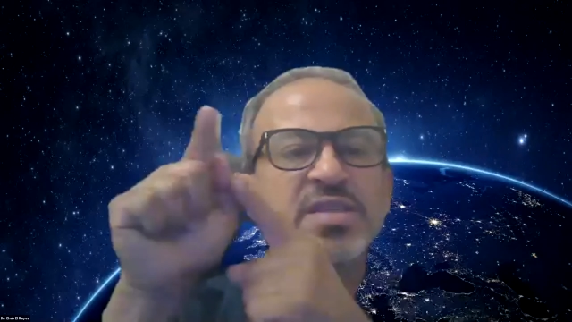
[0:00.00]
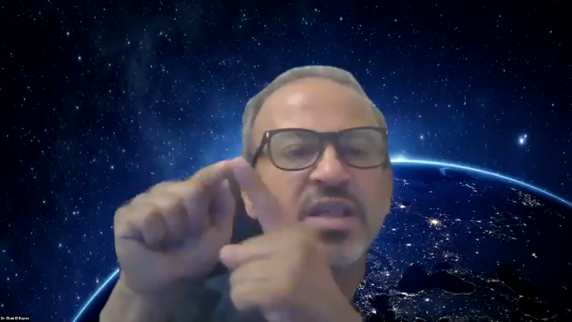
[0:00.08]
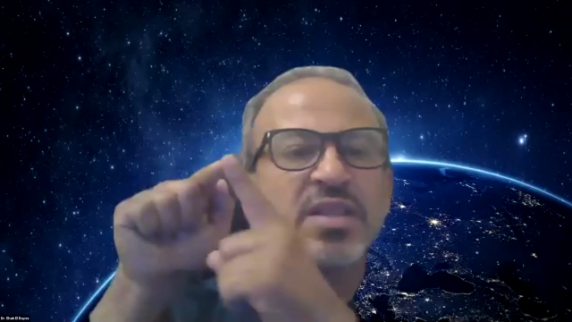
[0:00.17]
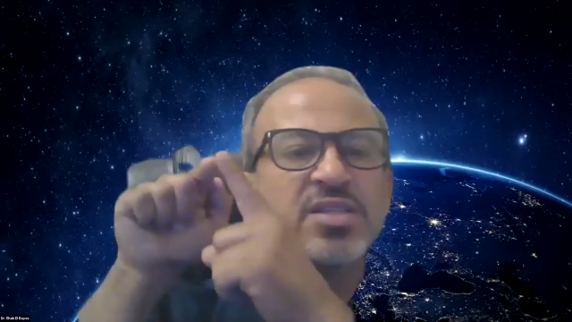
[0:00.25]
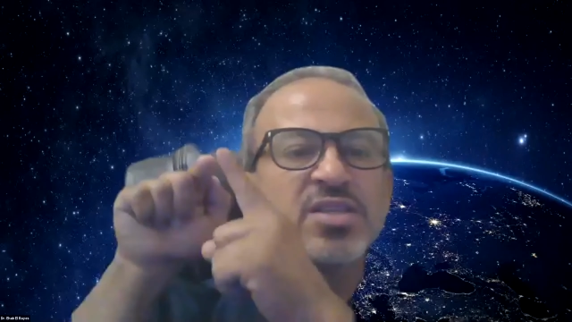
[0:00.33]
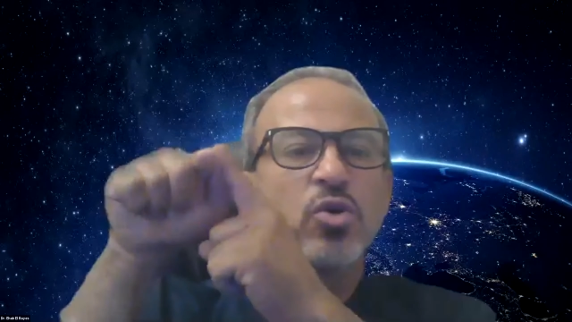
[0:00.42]
It
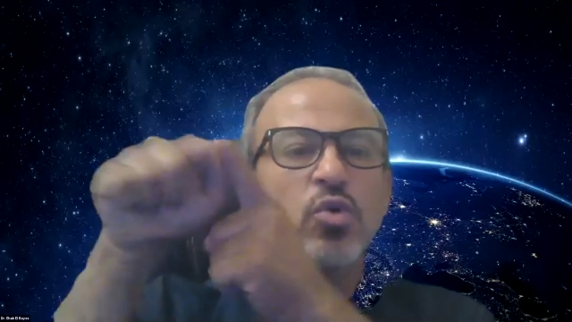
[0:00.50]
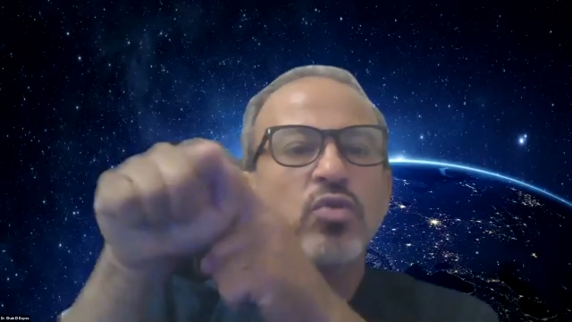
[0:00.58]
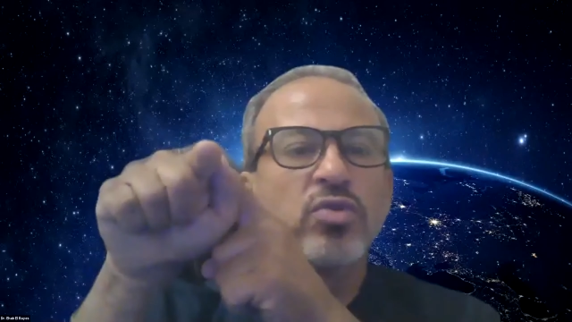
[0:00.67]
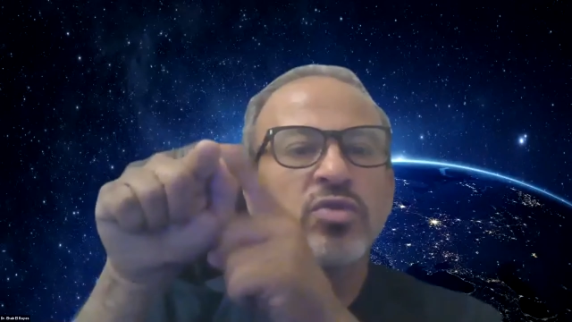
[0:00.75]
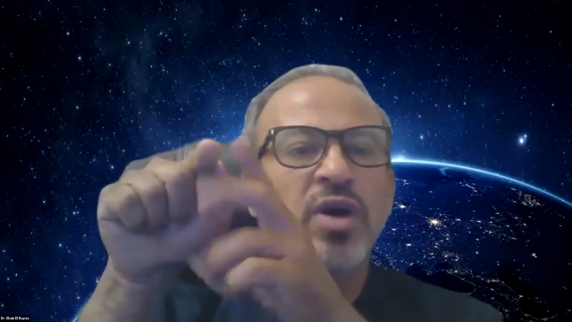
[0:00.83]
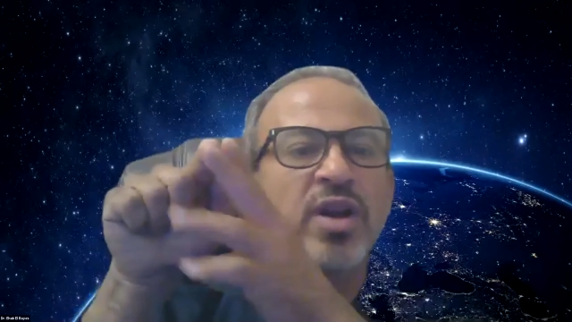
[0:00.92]
doesn't go
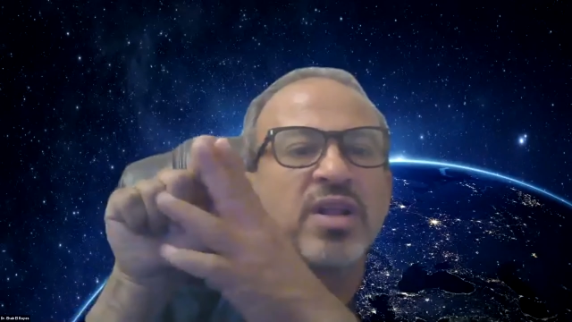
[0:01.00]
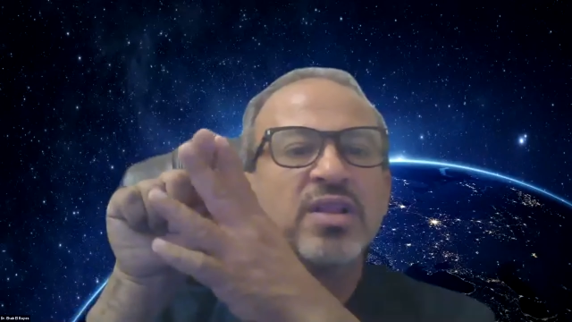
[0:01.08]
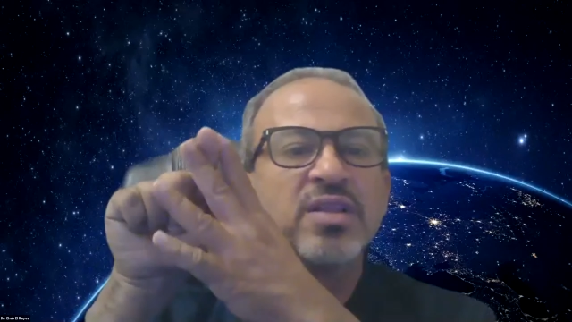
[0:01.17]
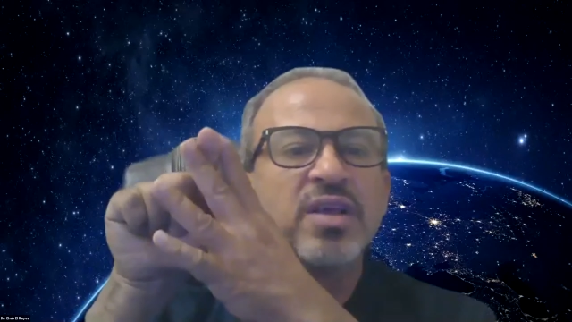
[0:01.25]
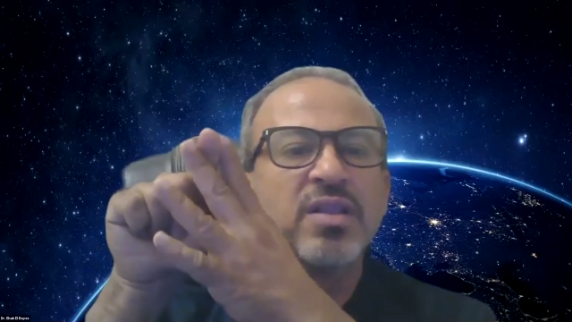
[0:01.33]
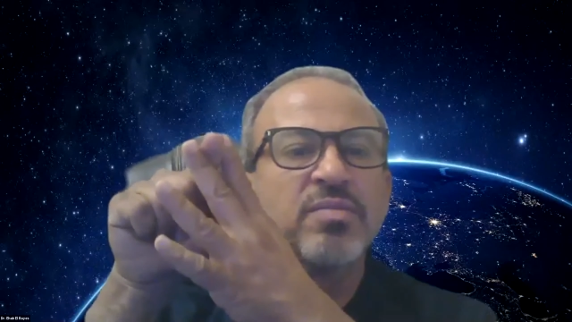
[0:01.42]
directly
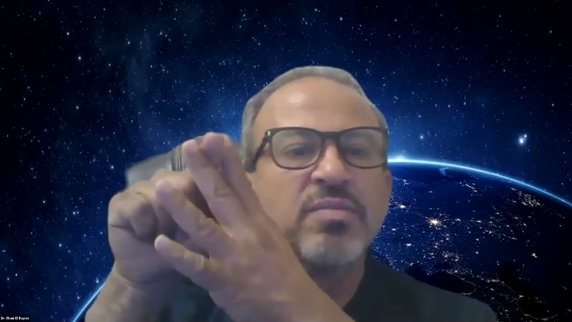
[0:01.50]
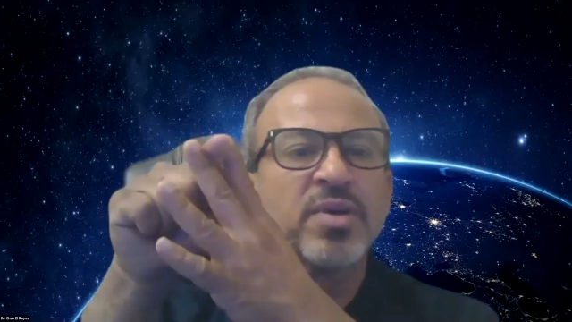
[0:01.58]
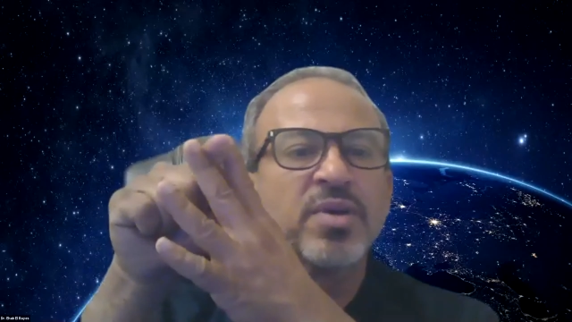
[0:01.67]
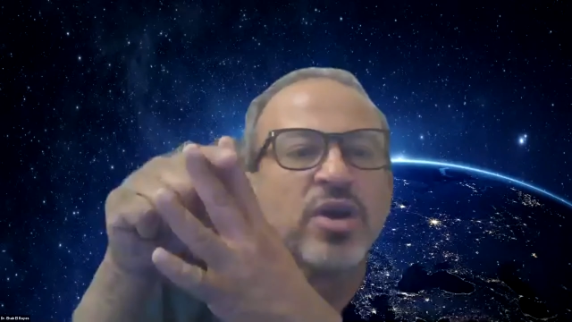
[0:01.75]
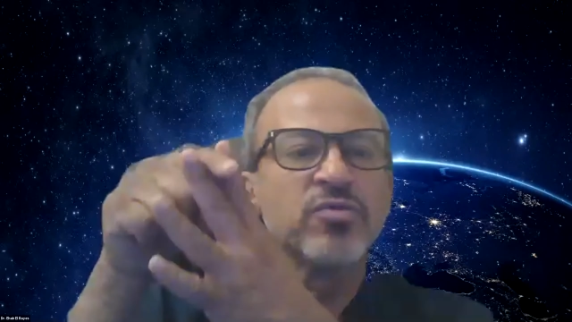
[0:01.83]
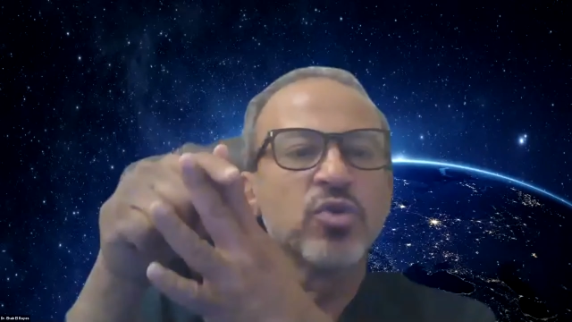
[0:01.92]
there, but
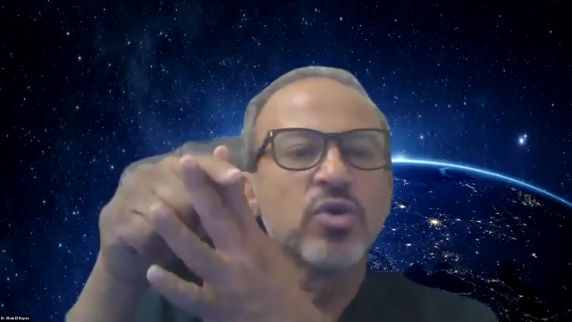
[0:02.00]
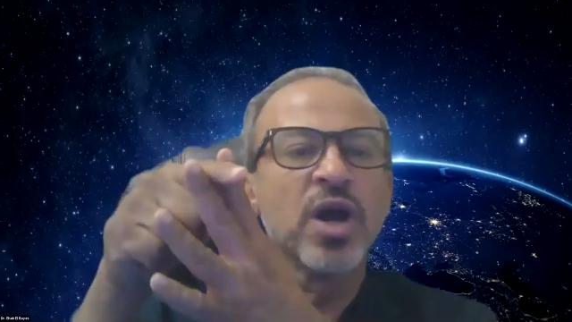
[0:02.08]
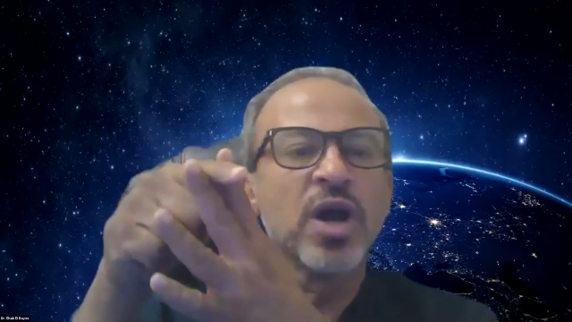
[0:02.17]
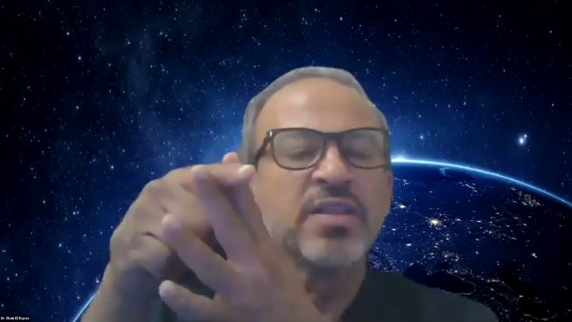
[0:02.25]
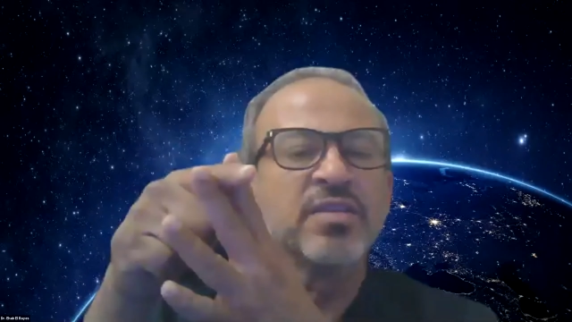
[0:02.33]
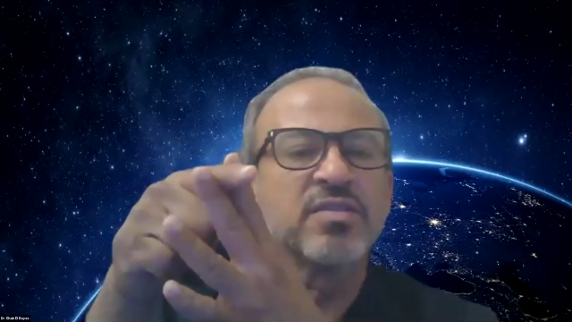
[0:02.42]
you have to
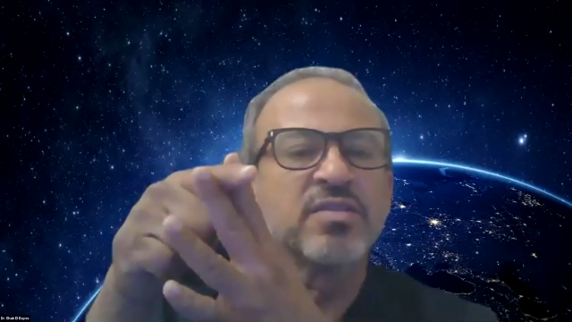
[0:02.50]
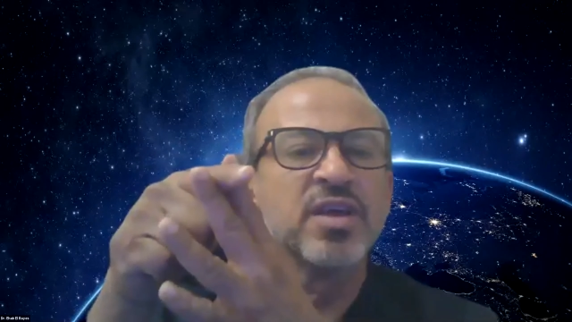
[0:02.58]
guide it